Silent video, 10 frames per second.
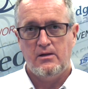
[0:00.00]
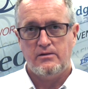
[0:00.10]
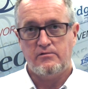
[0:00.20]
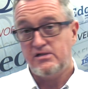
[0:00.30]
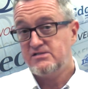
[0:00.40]

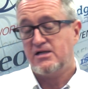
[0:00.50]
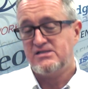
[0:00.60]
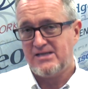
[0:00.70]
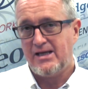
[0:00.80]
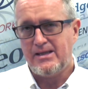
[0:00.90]
The reason I
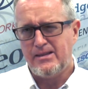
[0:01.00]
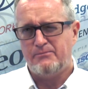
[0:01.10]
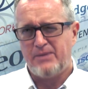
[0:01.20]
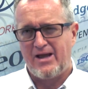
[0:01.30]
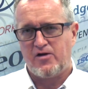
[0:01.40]
say in the
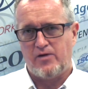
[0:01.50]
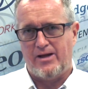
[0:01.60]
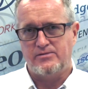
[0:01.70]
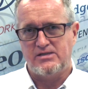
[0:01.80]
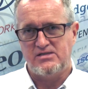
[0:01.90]

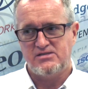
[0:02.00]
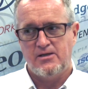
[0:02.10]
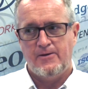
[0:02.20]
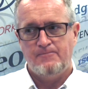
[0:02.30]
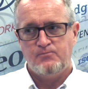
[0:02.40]
background is
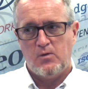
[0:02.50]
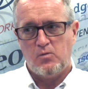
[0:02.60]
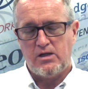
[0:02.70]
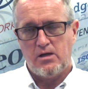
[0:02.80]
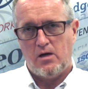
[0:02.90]

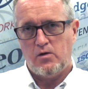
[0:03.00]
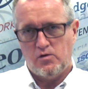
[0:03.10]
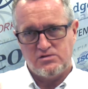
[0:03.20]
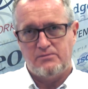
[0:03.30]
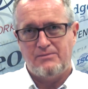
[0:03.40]
we can't
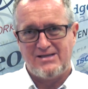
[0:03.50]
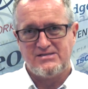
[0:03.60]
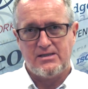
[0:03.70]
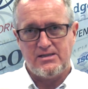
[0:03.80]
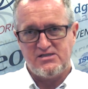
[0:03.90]

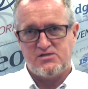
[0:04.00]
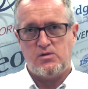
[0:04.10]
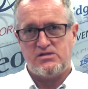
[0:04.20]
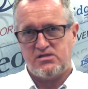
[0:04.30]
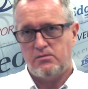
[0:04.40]
automatically
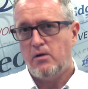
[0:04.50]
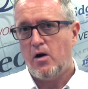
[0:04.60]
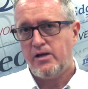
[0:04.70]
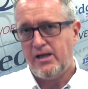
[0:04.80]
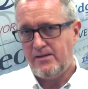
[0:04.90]
switch them
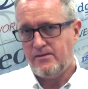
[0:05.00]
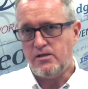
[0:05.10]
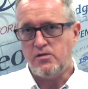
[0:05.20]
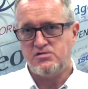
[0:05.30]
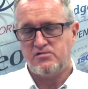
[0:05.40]
on in the
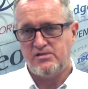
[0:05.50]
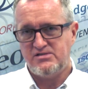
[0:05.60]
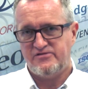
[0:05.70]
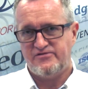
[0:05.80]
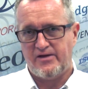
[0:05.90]
user
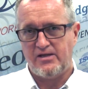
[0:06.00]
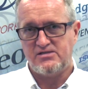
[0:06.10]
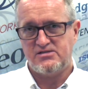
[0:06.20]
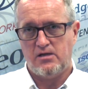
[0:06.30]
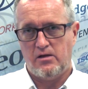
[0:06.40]

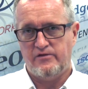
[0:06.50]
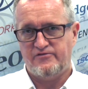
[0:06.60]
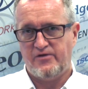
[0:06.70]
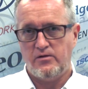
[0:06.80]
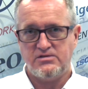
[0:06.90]
interface on the
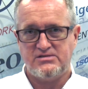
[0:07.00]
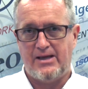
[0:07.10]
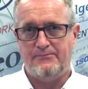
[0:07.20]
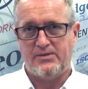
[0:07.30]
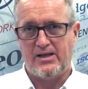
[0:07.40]
folder
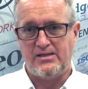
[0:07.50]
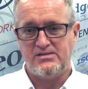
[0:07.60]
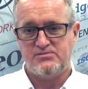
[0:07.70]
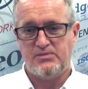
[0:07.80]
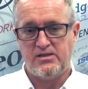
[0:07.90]

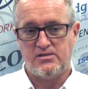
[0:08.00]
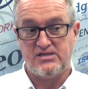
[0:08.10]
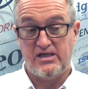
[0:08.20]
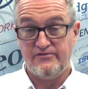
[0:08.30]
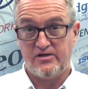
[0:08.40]
templates, because
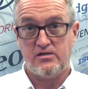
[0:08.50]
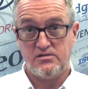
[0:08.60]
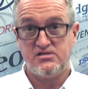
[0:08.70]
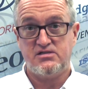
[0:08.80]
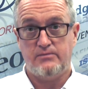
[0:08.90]
if a
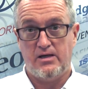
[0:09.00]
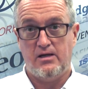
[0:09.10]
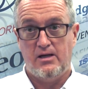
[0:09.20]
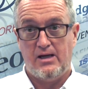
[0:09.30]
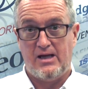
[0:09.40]

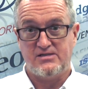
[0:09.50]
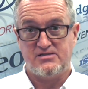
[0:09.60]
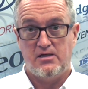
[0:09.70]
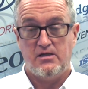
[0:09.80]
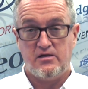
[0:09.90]
customer
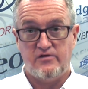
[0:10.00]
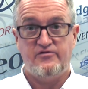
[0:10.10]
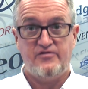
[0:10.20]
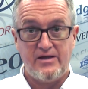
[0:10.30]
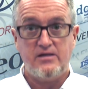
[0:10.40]
has
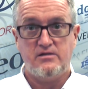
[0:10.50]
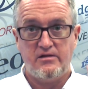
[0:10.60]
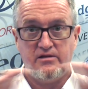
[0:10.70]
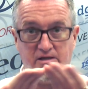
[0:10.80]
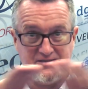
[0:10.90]

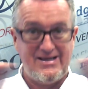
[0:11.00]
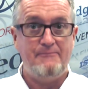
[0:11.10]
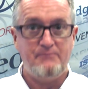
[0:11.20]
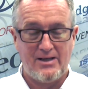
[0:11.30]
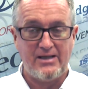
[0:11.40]
configured their
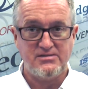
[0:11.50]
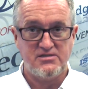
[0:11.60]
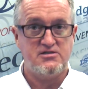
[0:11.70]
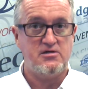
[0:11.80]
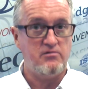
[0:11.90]
template
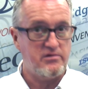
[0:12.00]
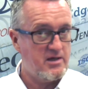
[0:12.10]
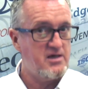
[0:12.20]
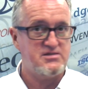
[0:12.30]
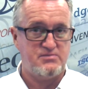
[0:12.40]
to suit
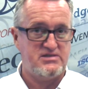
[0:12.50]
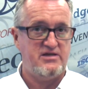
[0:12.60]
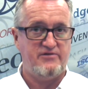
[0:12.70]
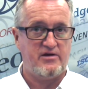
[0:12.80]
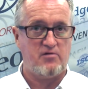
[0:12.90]
their
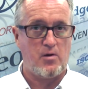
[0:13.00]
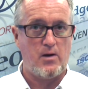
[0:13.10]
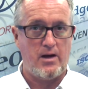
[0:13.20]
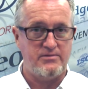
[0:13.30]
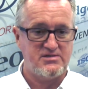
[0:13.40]
specific
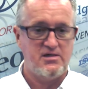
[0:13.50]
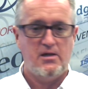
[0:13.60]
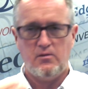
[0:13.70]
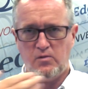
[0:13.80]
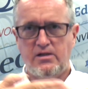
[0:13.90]
requirements,
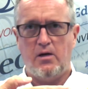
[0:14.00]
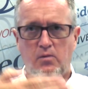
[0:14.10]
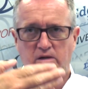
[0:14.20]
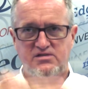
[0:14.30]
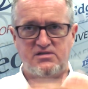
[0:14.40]
we don't
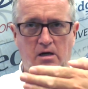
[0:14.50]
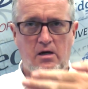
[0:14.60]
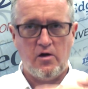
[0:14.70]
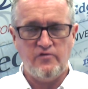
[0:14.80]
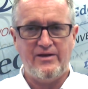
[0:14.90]
want to
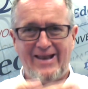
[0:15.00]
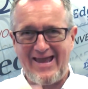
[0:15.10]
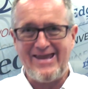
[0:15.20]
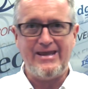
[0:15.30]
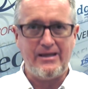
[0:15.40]
start
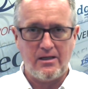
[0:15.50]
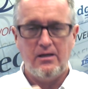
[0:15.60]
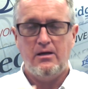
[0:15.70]
overlaying